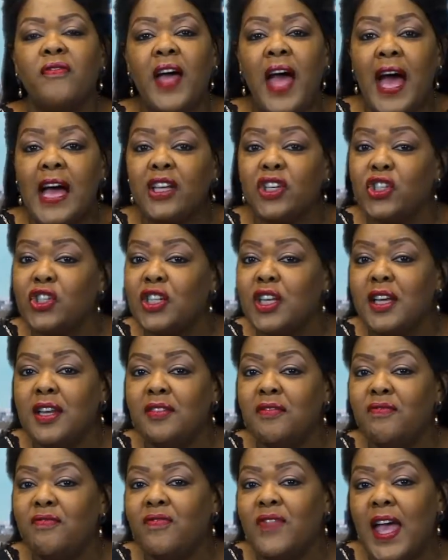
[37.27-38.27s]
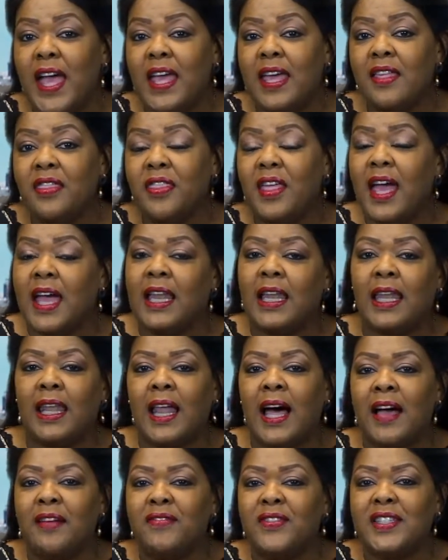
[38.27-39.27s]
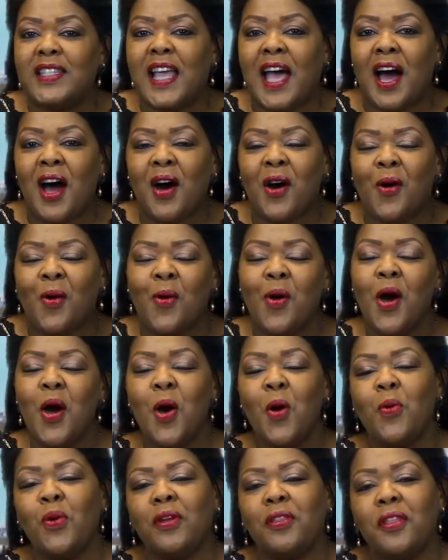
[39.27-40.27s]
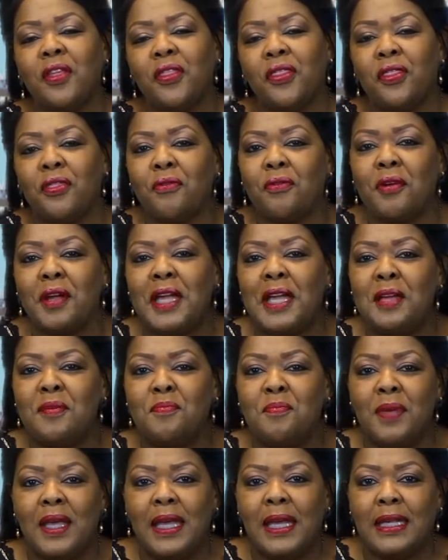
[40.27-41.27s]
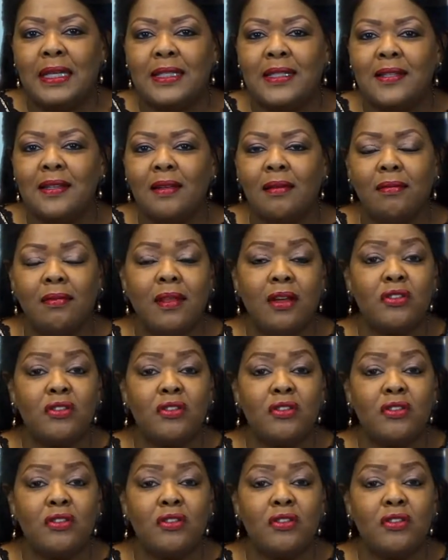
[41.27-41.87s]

fashion, faith, and lifestyle, where the three meet.